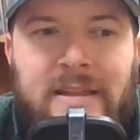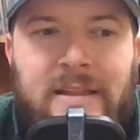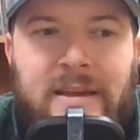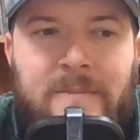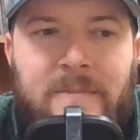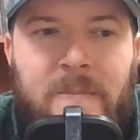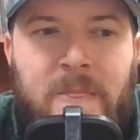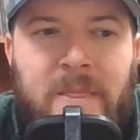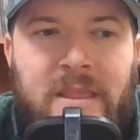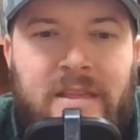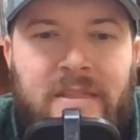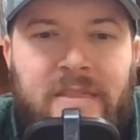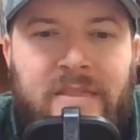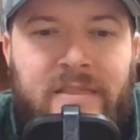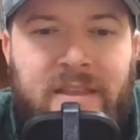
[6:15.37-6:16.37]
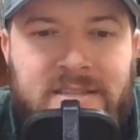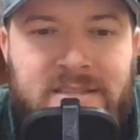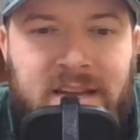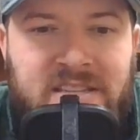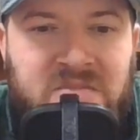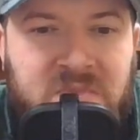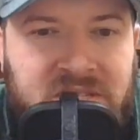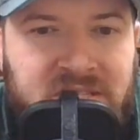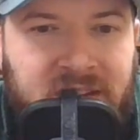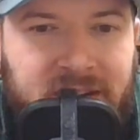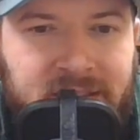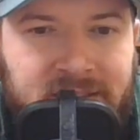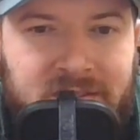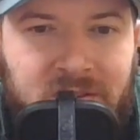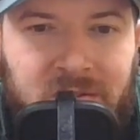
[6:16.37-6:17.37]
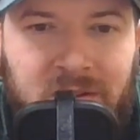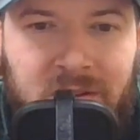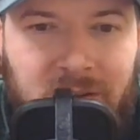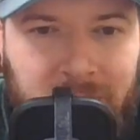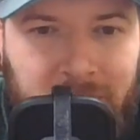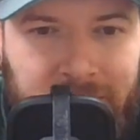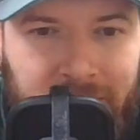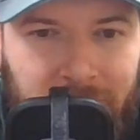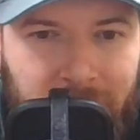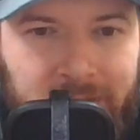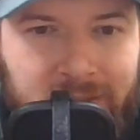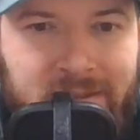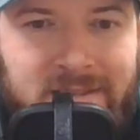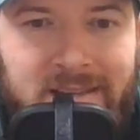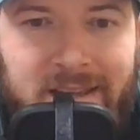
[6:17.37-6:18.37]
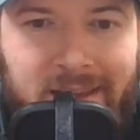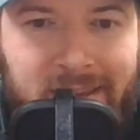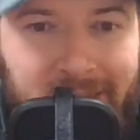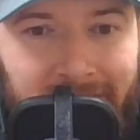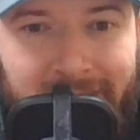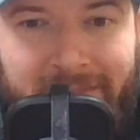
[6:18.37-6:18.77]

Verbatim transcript: that these guys have been studying so long, but they're willing to say,